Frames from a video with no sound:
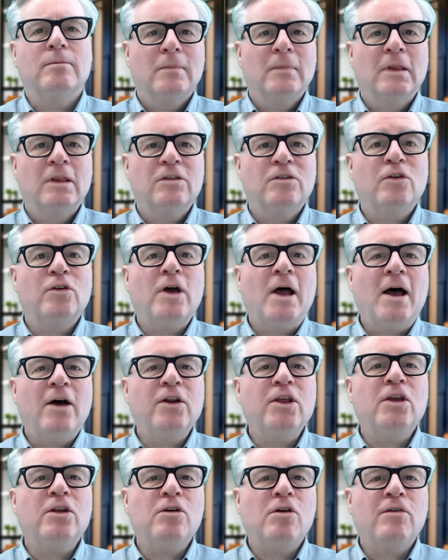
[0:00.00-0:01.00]
So how do
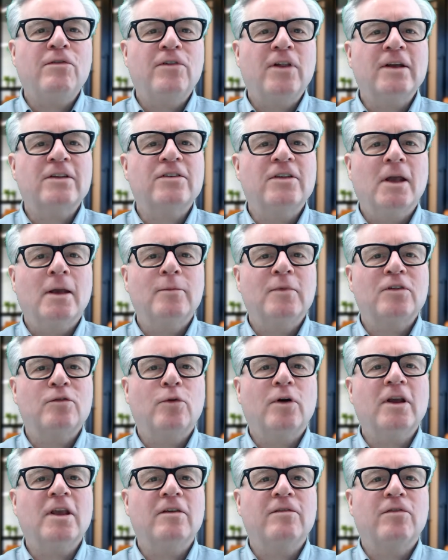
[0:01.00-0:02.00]
you know Flextime is
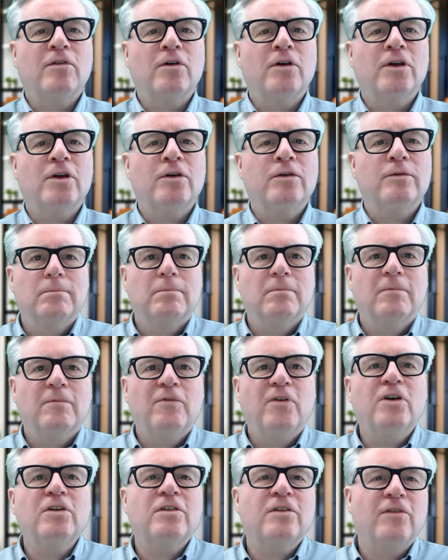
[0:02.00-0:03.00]
working for you?
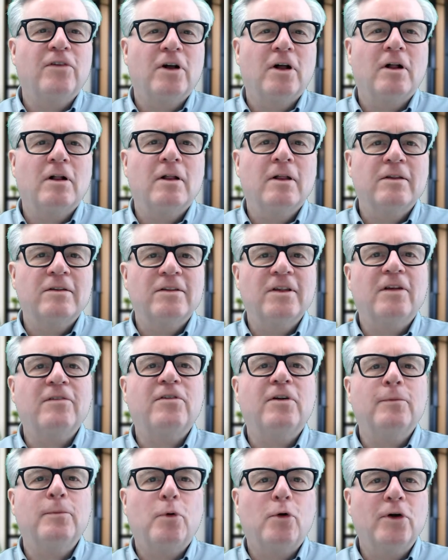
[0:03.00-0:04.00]
First of all,
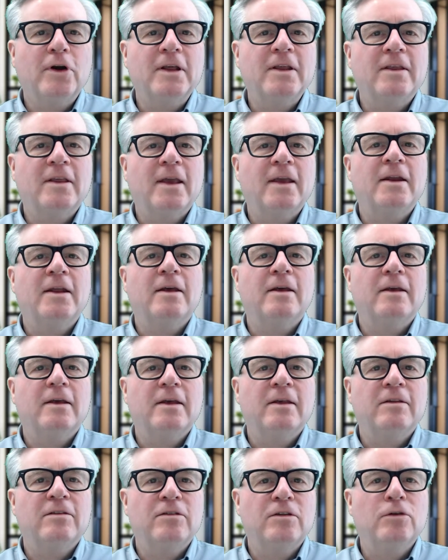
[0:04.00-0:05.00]
self-reporting data
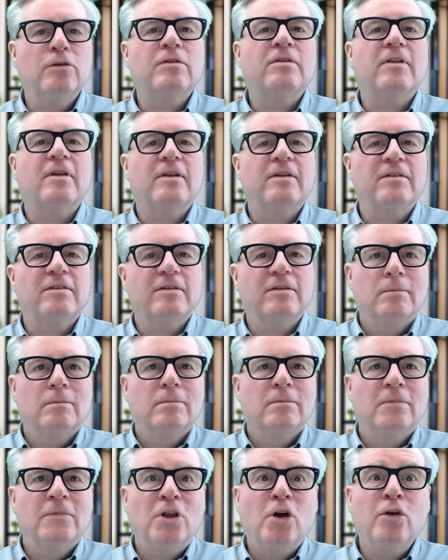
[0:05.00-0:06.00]
is useless.
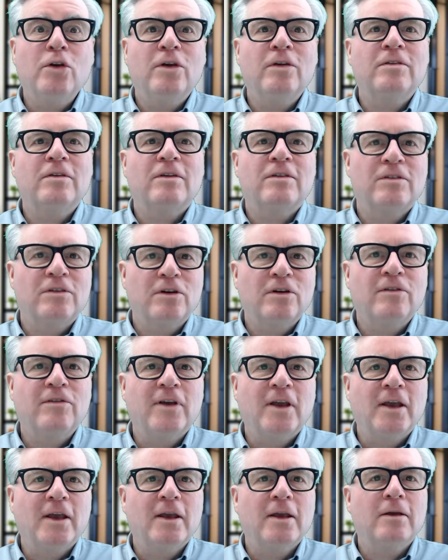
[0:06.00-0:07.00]
Don't use a
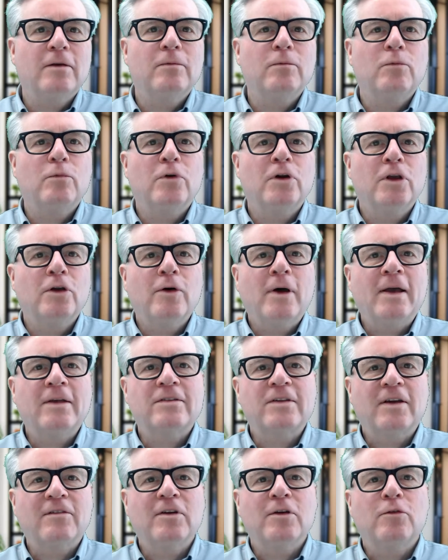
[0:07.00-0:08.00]
survey where you
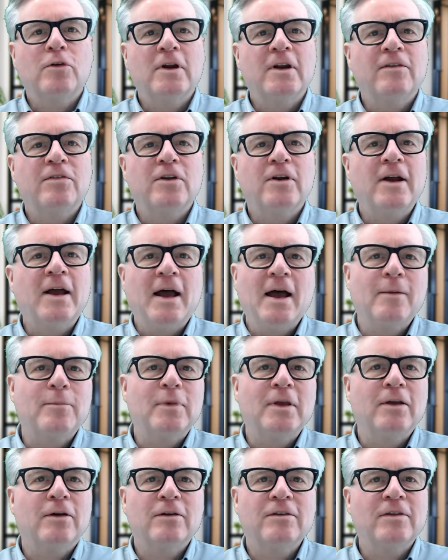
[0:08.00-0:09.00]
ask everyone if they're
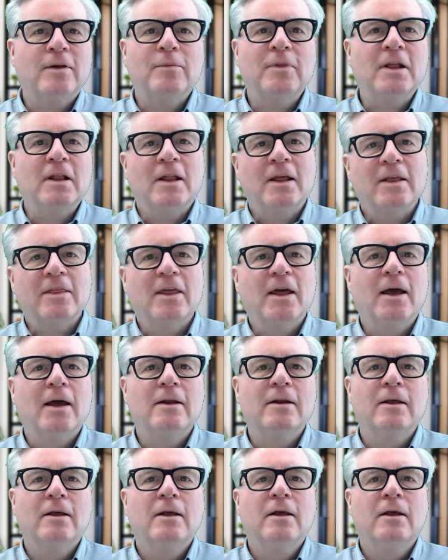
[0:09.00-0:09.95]
happy or something like that.